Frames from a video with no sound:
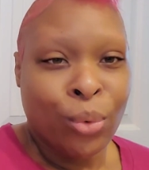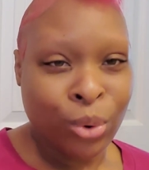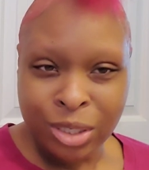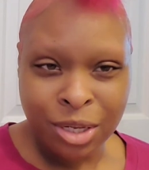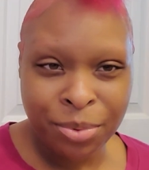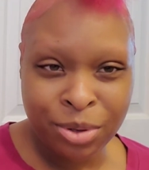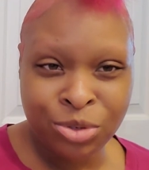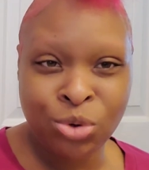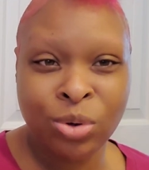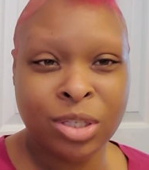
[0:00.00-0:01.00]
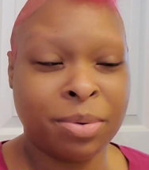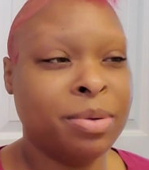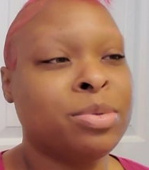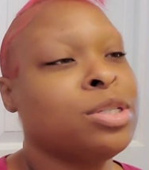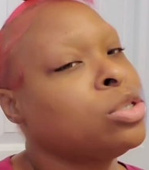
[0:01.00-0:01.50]
What's up, YouTube? What's up,
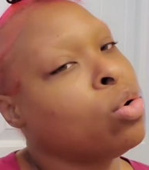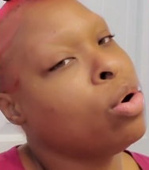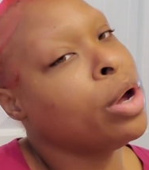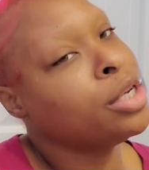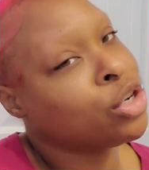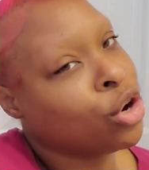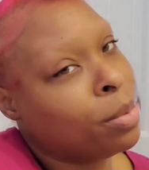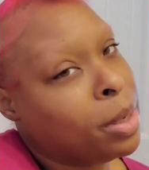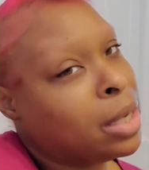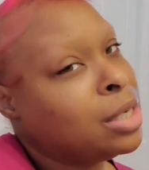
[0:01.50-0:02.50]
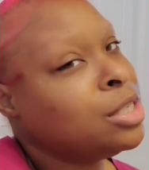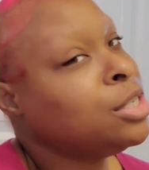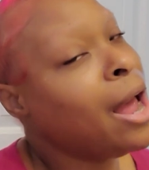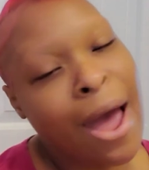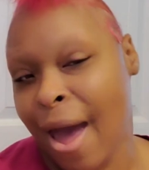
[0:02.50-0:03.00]
MT Squad? It's your girl, Mika
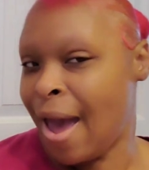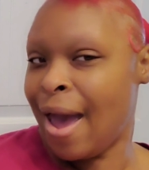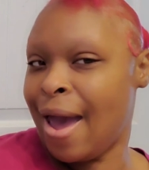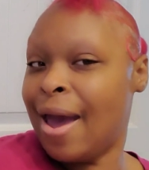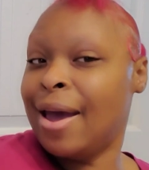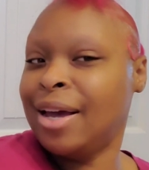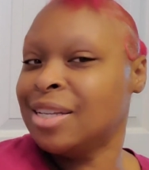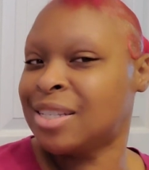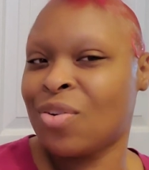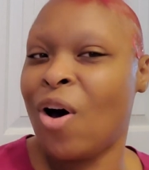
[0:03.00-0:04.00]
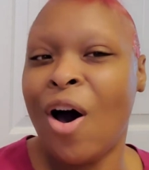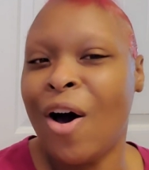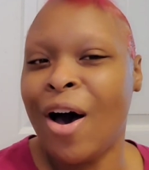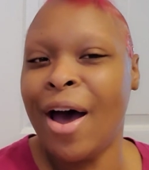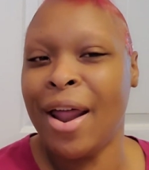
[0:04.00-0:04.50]
Lachey
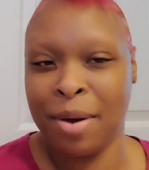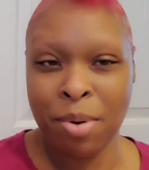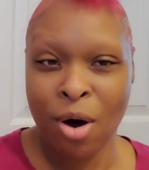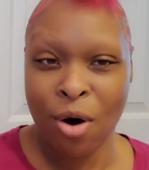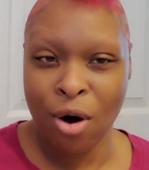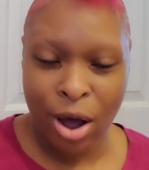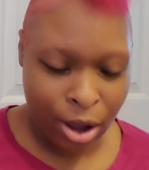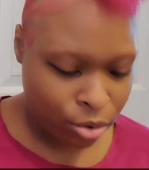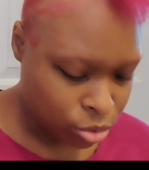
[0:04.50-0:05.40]
Squad. I'm hard.